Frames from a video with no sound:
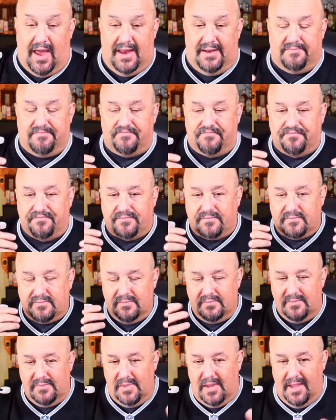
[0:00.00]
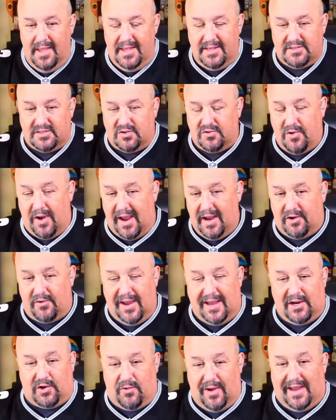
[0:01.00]
when his great,
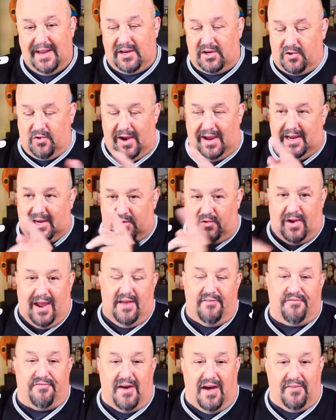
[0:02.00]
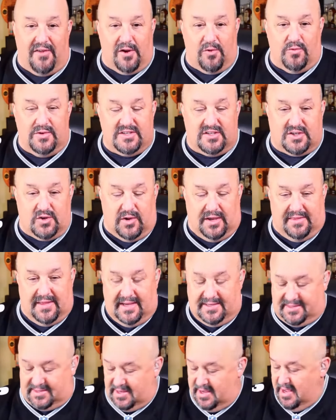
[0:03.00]
great, great, great grandfather was doing
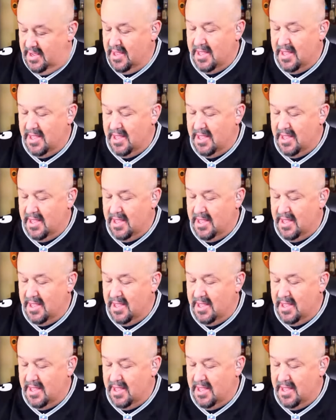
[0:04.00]
this.